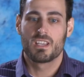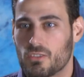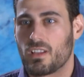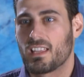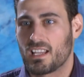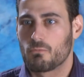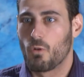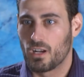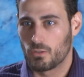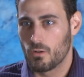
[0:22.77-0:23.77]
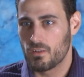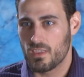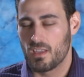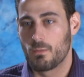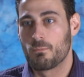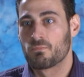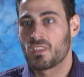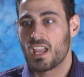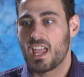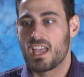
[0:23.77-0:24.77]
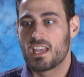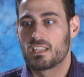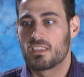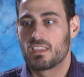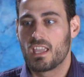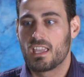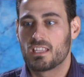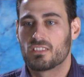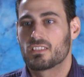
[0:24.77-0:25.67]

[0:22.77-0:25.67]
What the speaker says: So I walked over to them, and they had